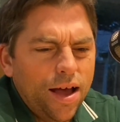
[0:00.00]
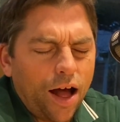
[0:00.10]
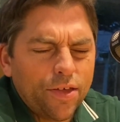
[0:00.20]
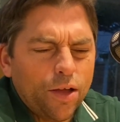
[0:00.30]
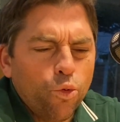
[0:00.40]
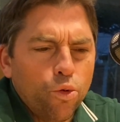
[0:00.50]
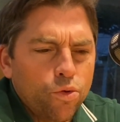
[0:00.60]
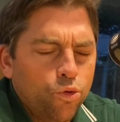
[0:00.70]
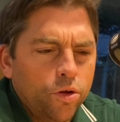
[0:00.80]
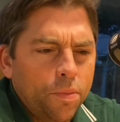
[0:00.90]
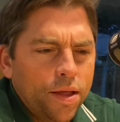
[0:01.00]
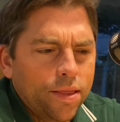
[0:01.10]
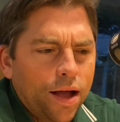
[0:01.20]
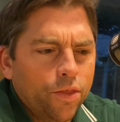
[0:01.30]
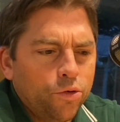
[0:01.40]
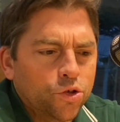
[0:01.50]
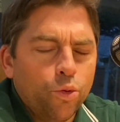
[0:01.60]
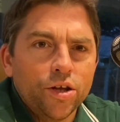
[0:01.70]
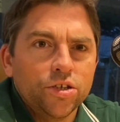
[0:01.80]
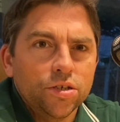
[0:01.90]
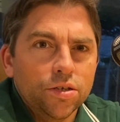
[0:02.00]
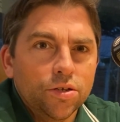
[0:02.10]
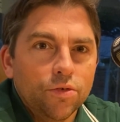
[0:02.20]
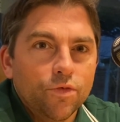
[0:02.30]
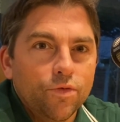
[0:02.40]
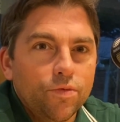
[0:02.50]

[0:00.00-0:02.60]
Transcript: I think there always would have been those questions of